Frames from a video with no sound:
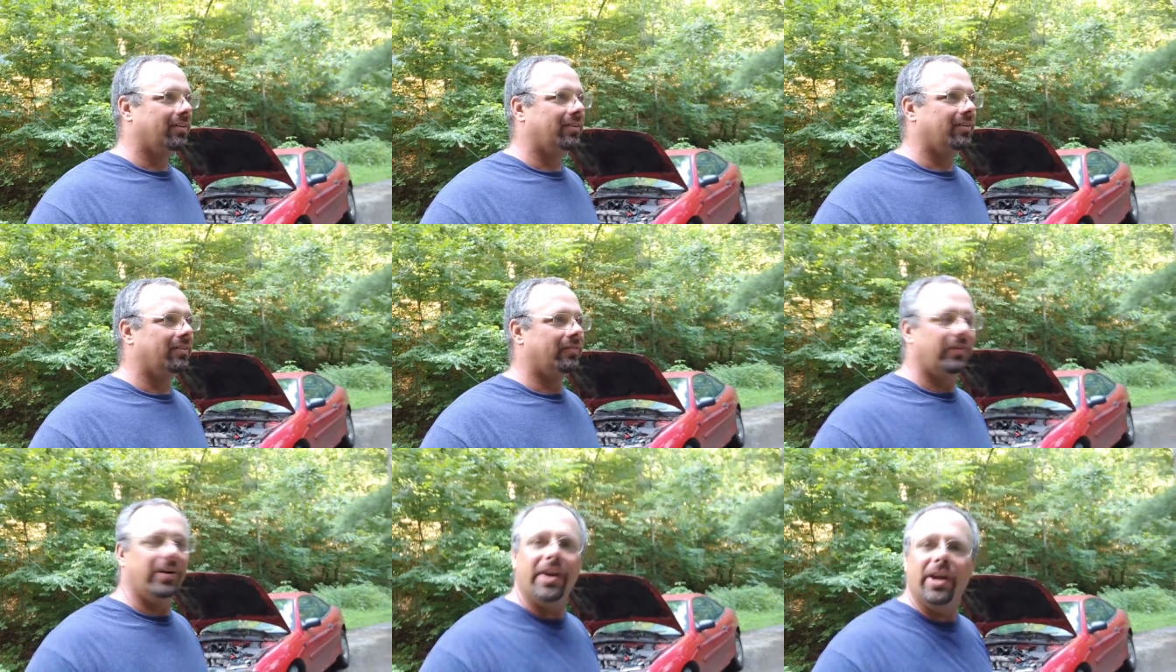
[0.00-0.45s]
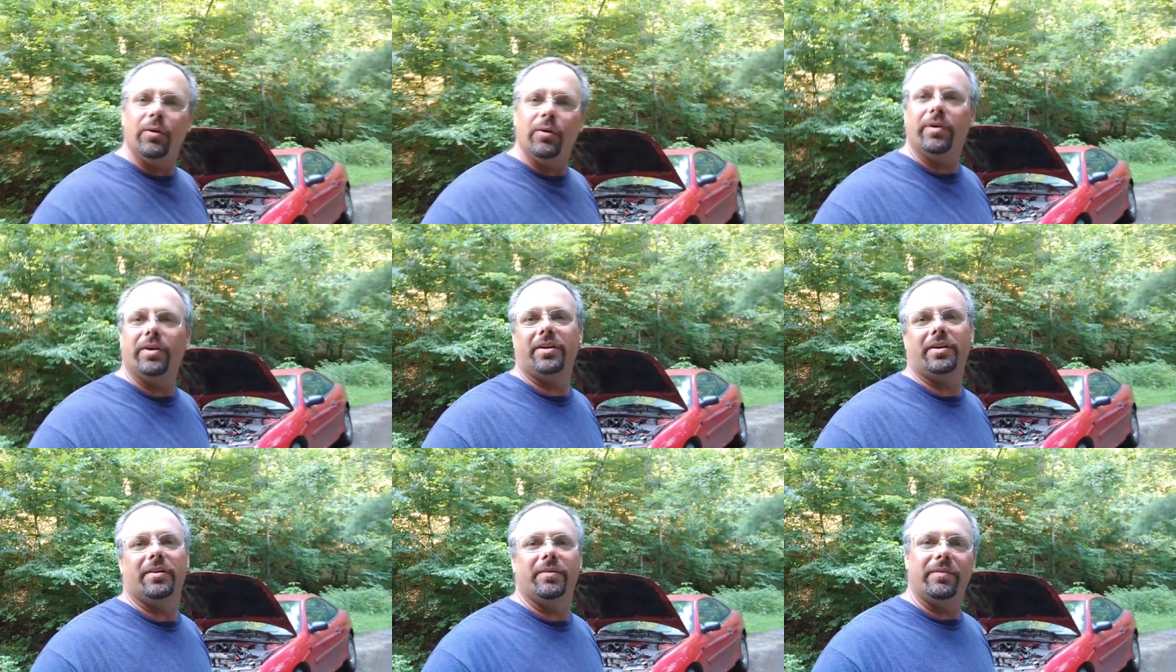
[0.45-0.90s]
really
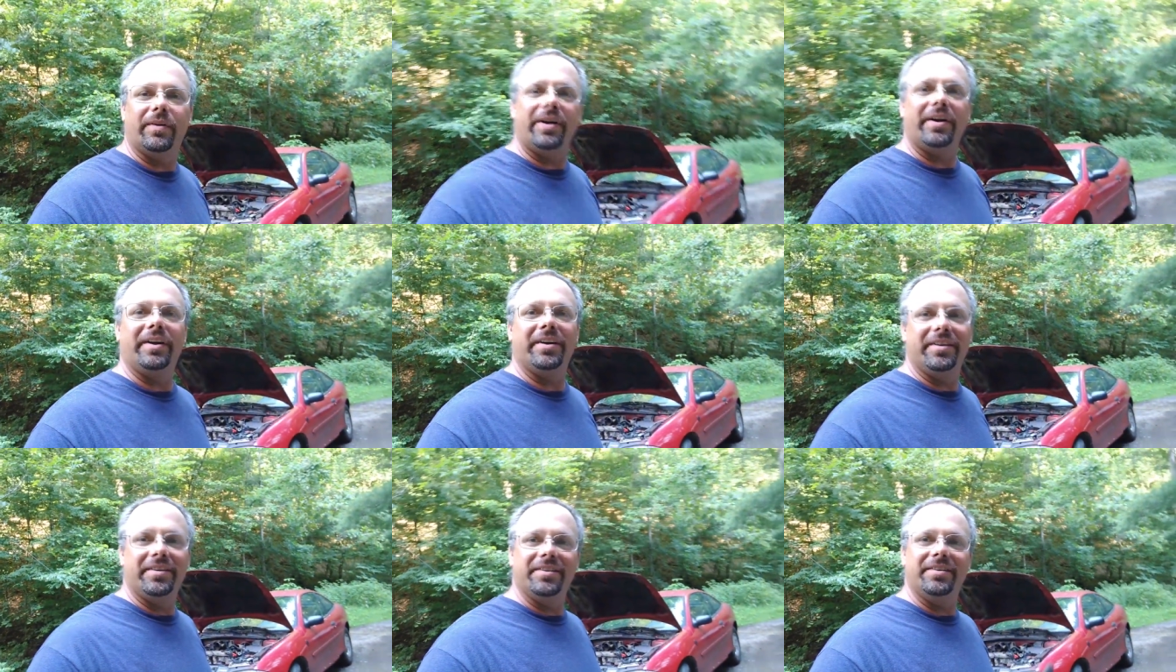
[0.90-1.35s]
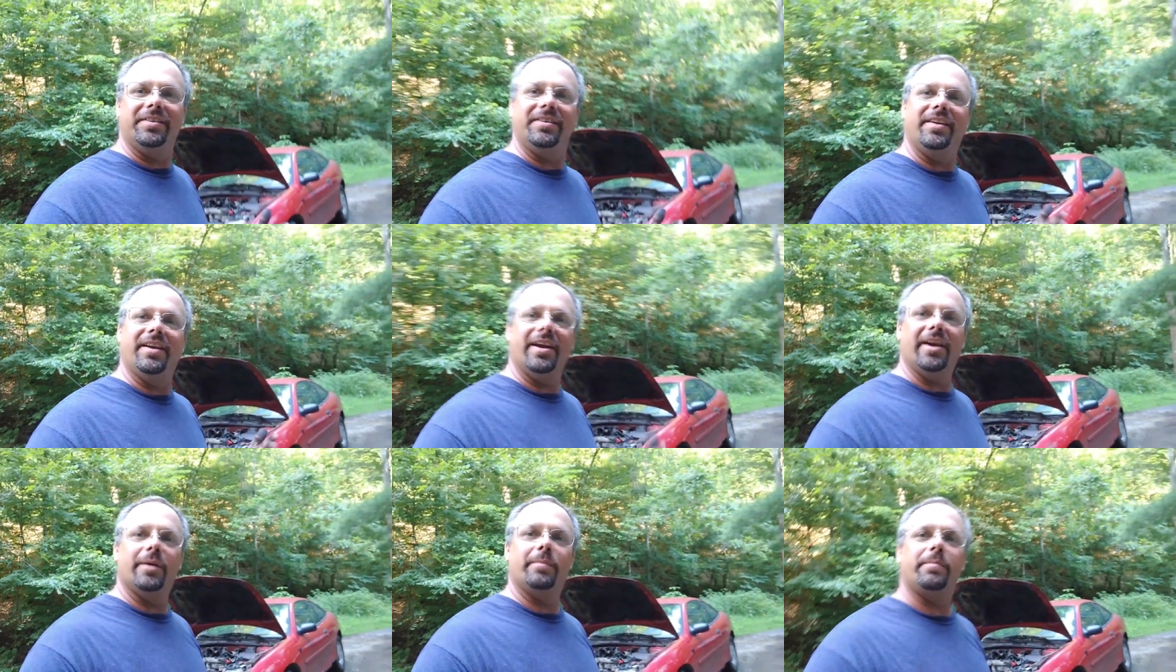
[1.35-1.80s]
wasn't a very good
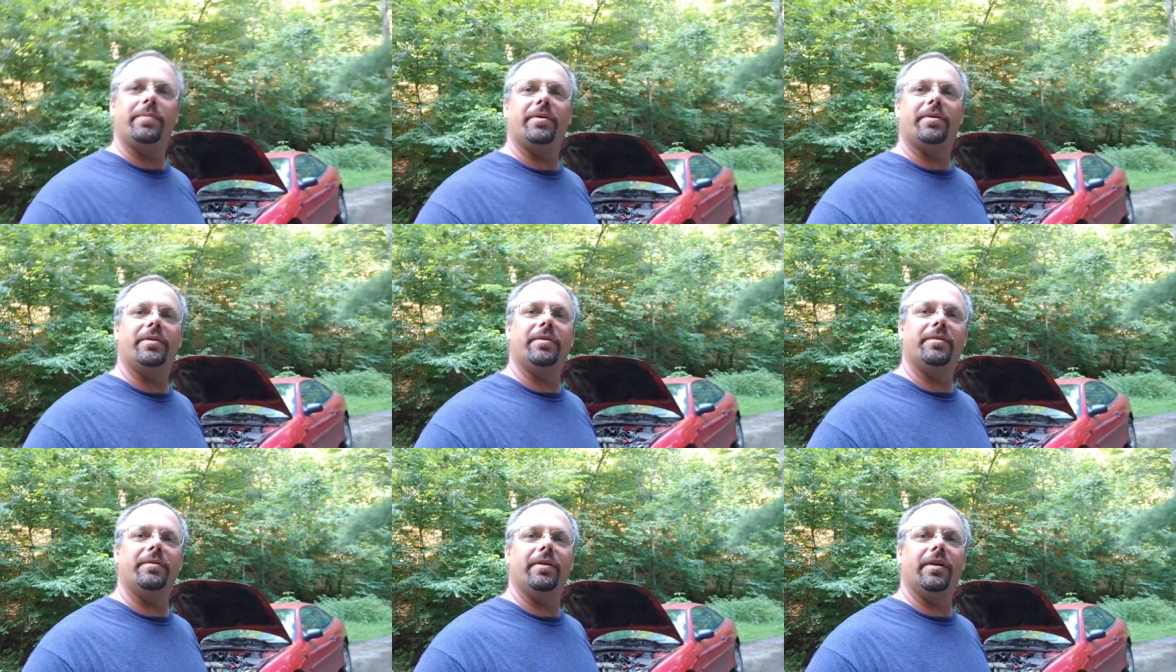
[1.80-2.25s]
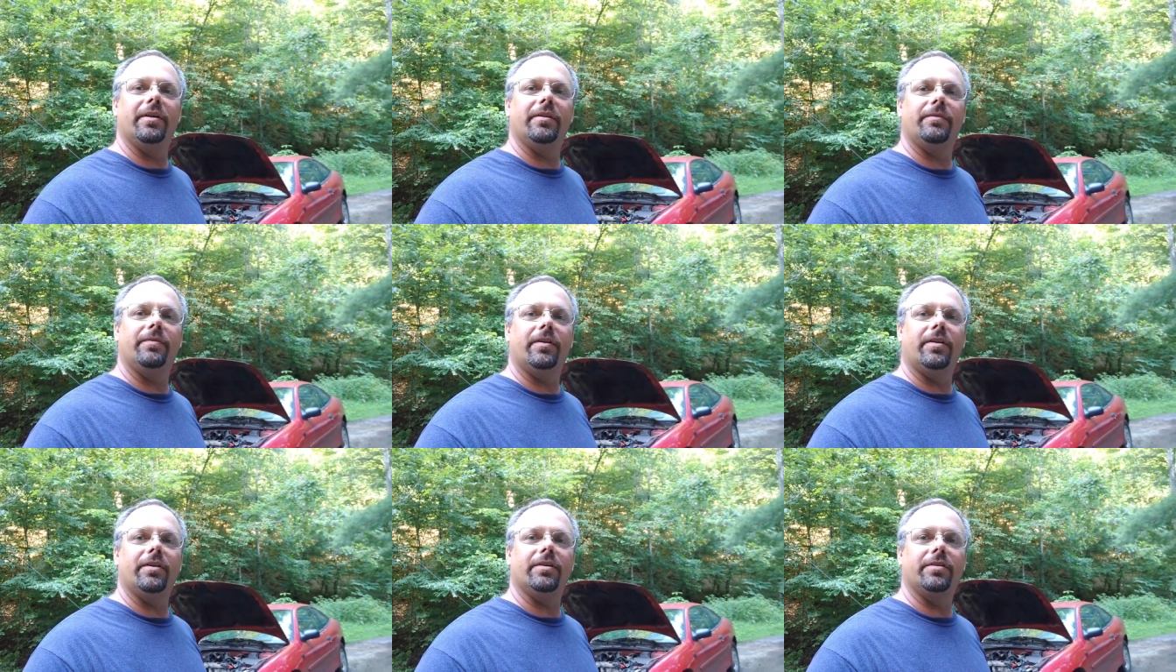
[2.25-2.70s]
camper as
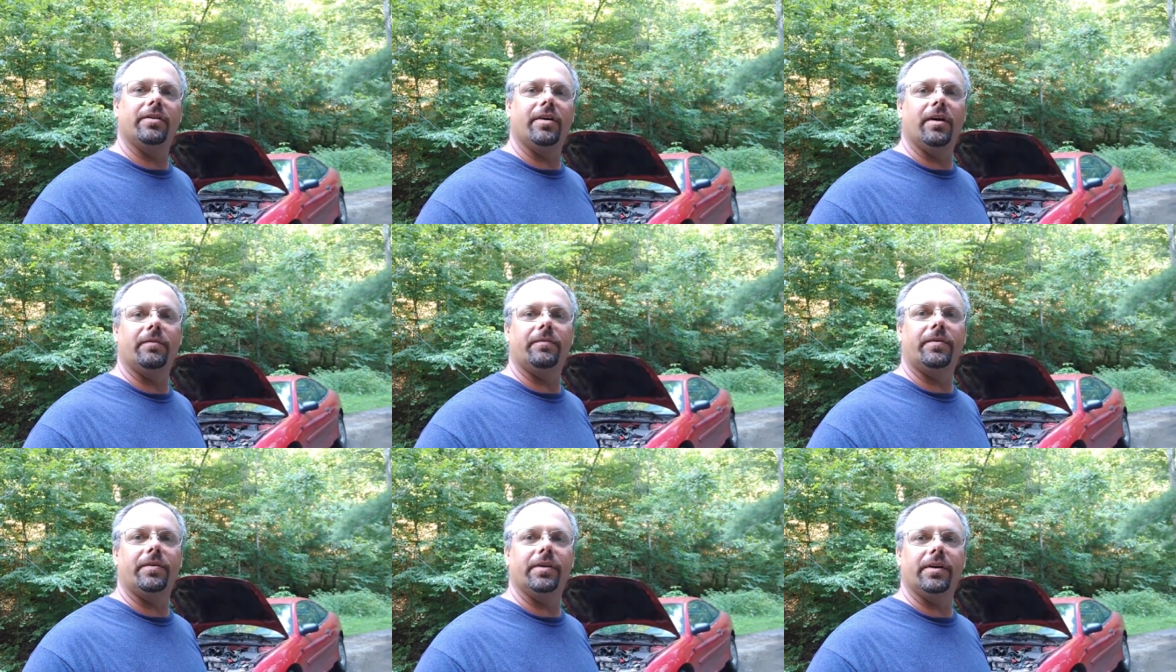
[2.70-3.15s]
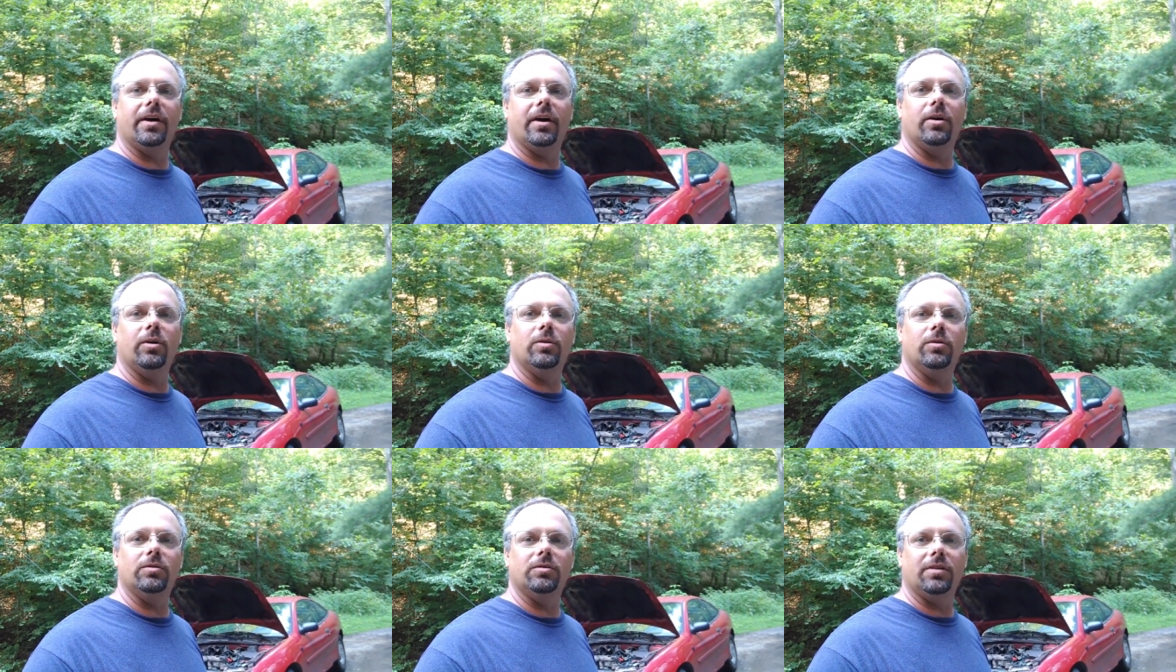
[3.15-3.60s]
far as comfort
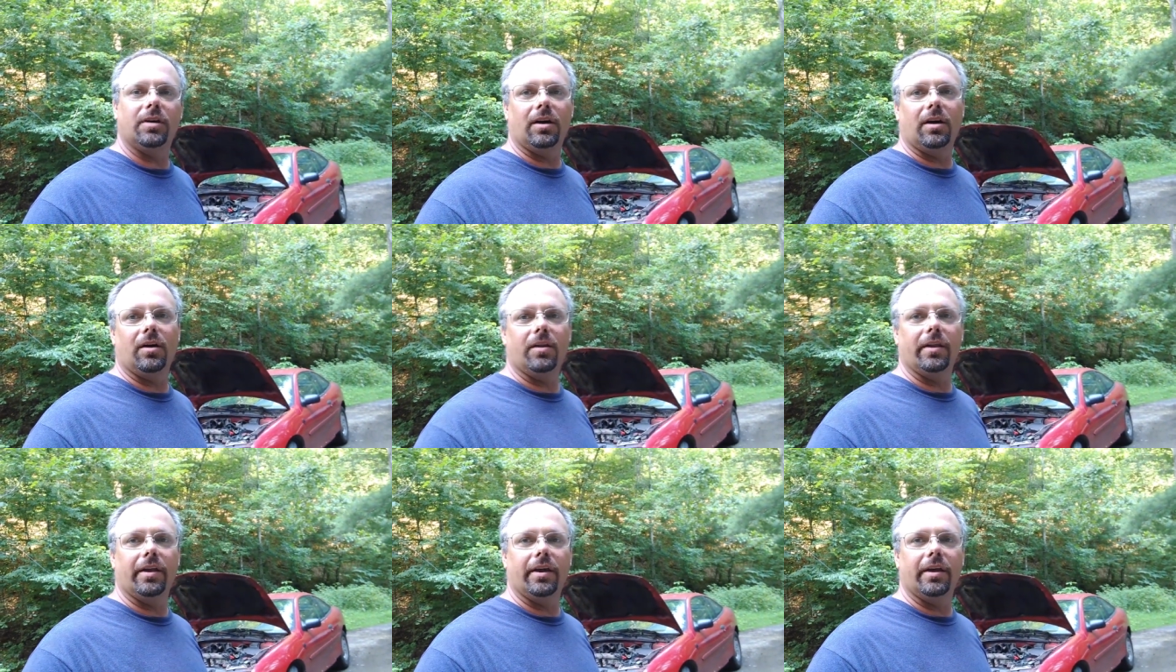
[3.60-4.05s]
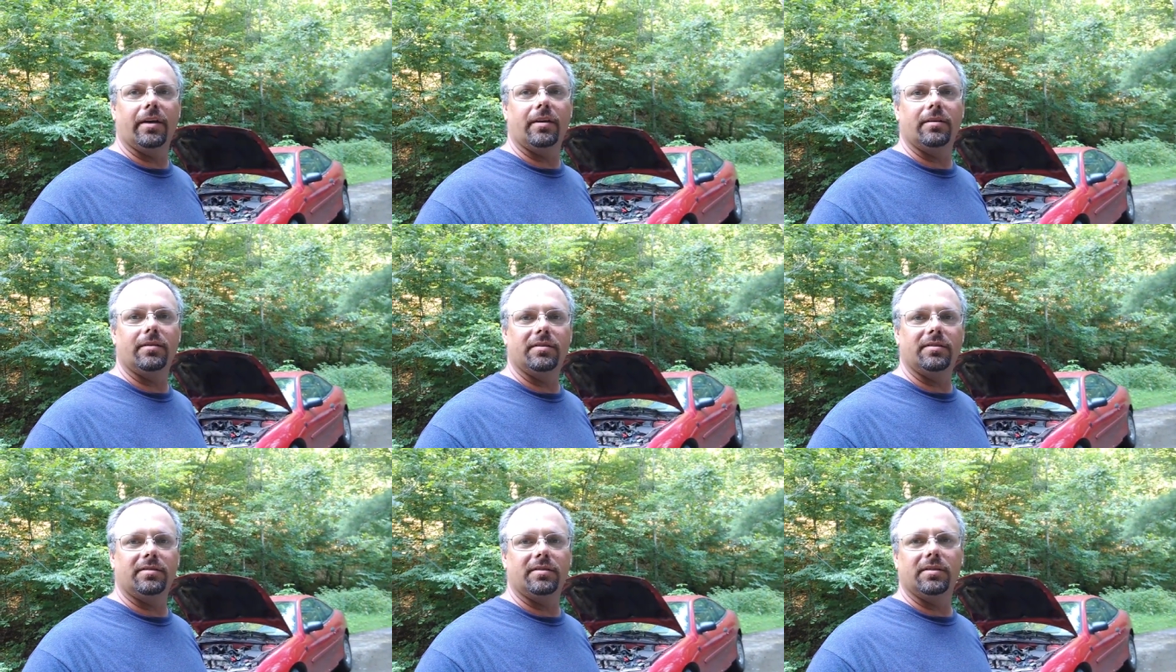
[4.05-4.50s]
goes and all that.
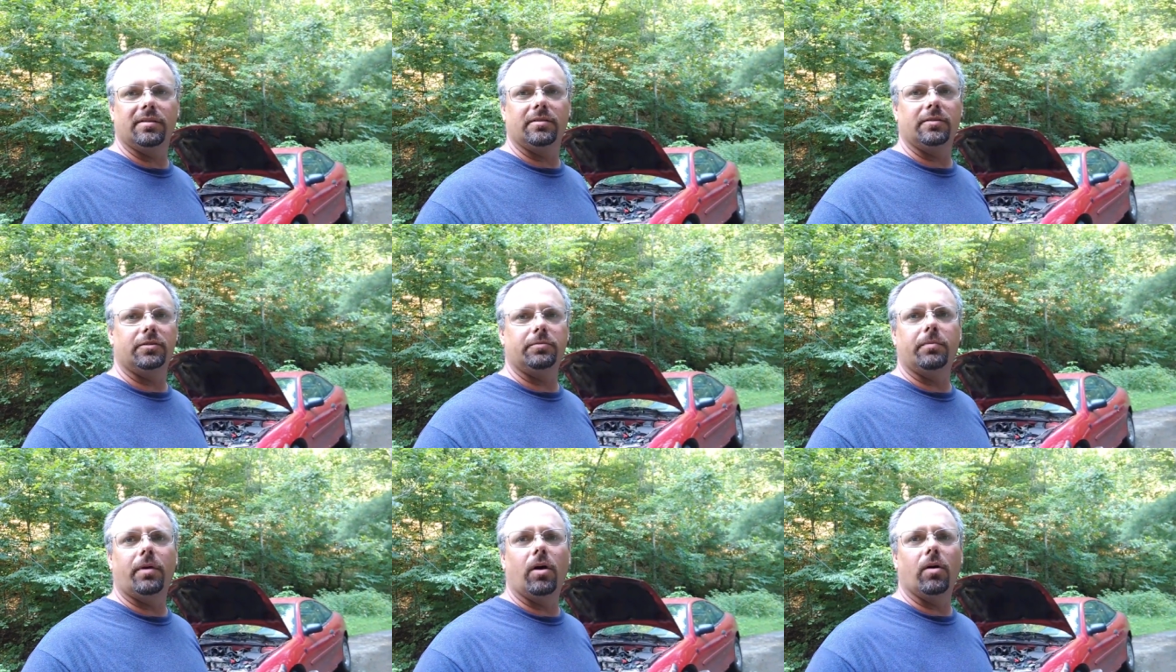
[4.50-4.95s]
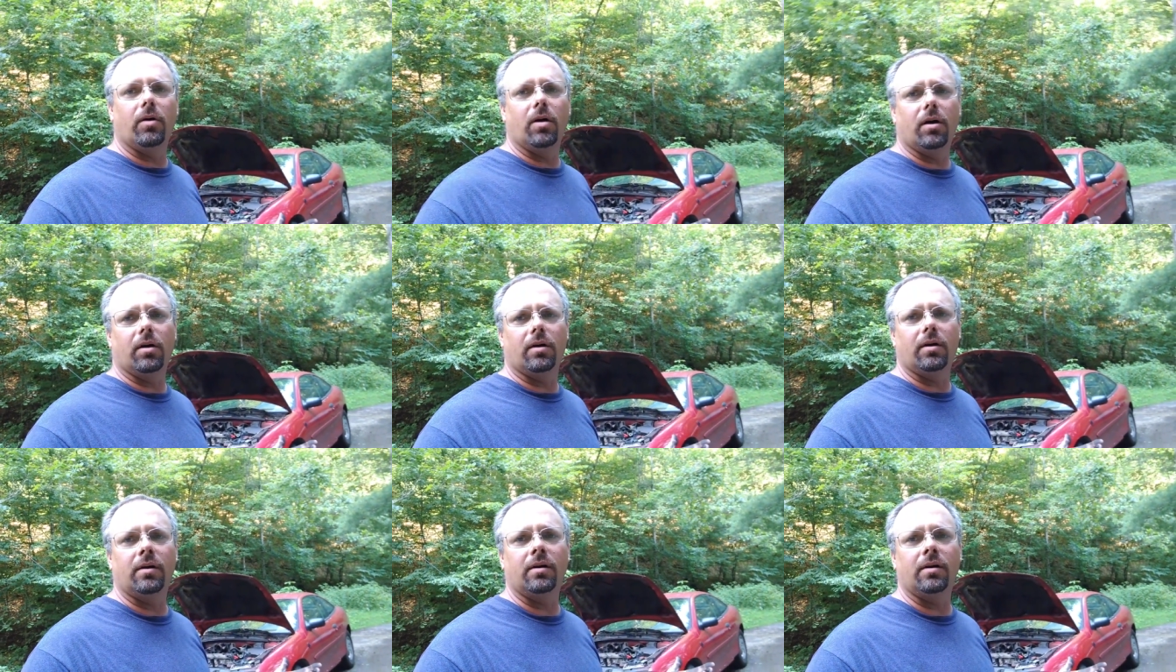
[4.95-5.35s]
It's a small car.